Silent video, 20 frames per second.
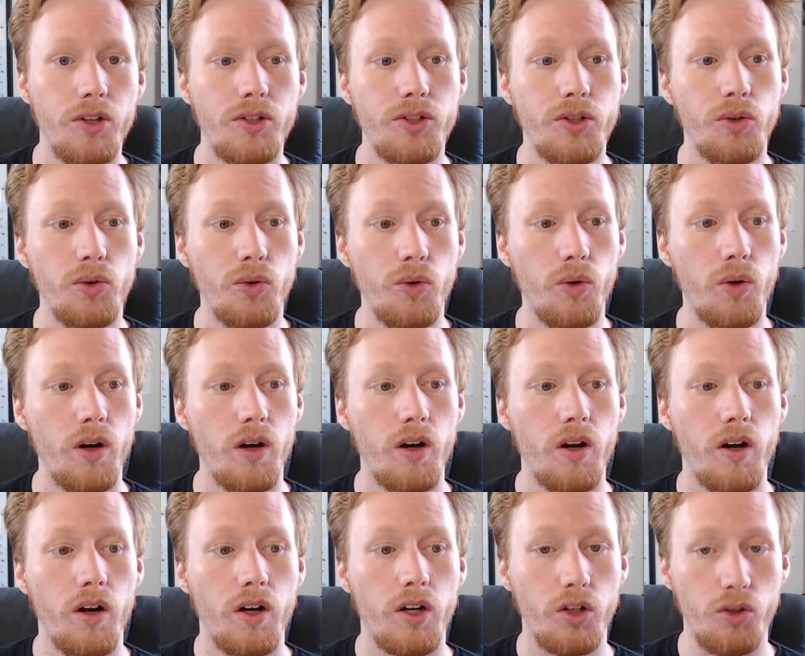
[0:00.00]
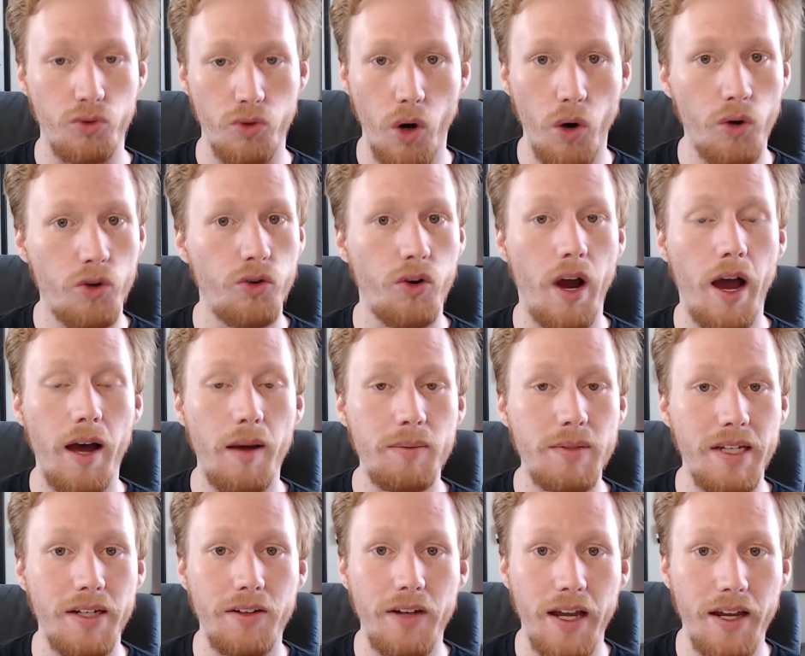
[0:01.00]
to grow
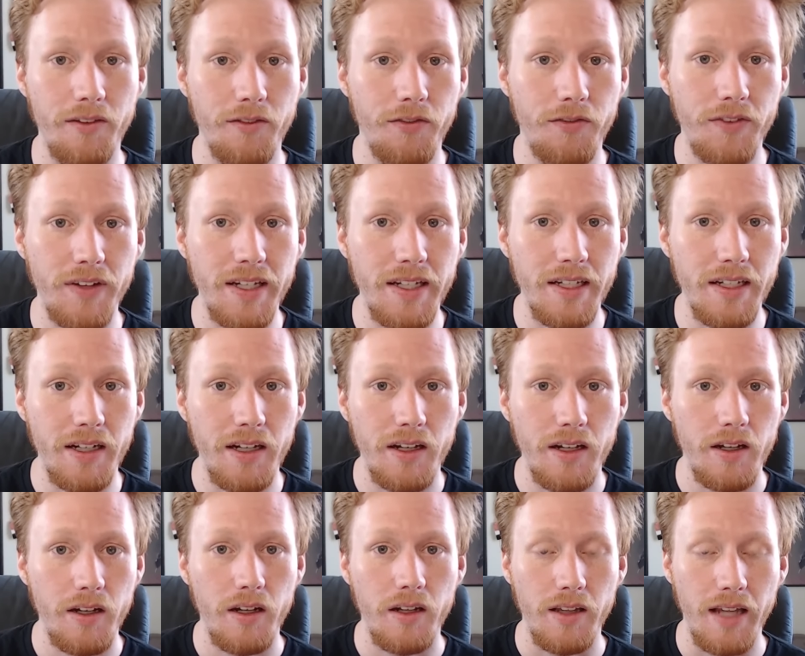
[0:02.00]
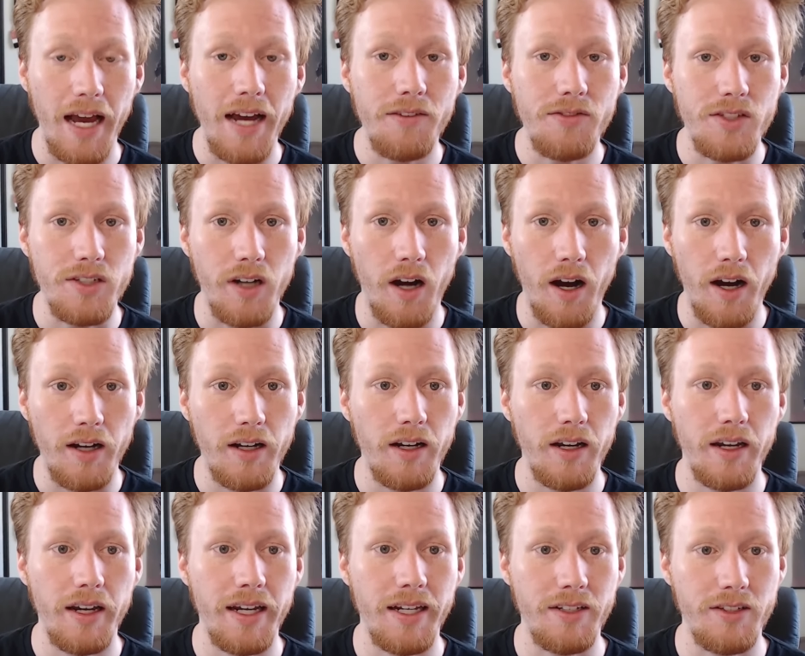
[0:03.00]
crops and feed livestock
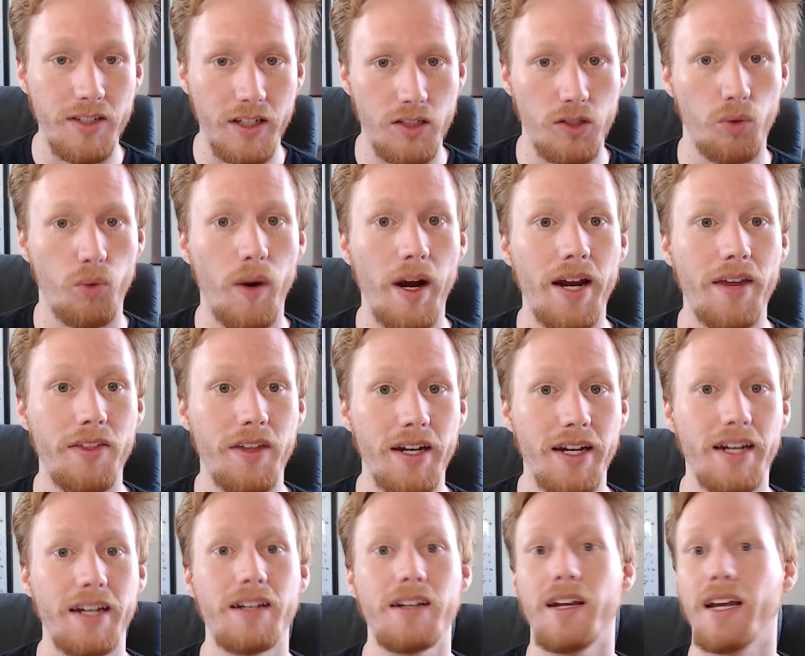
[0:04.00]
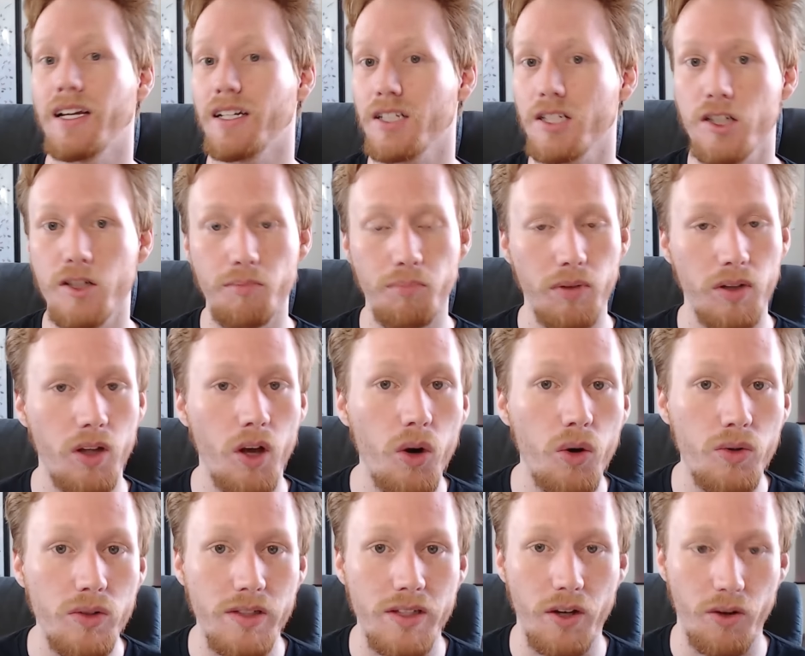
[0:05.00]
in such a way that it
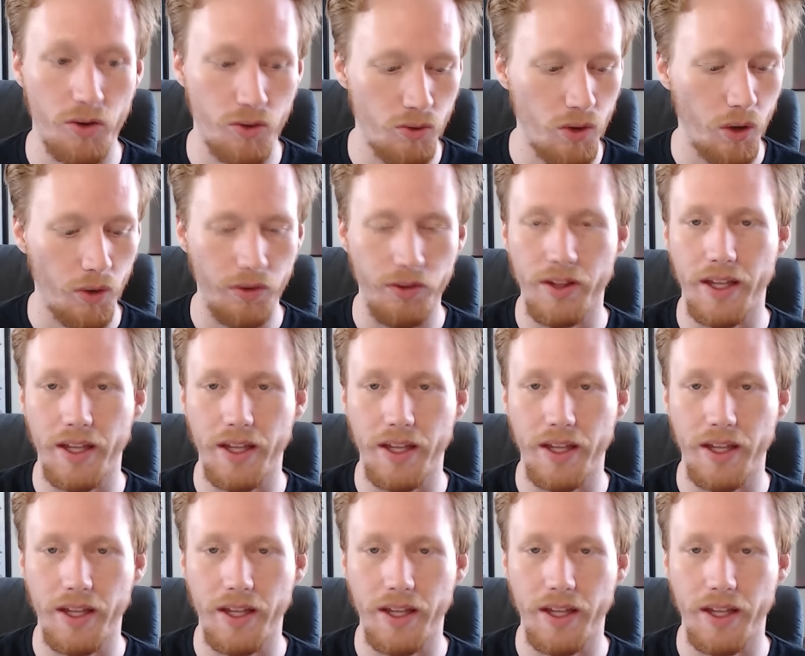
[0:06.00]
explodes their growth.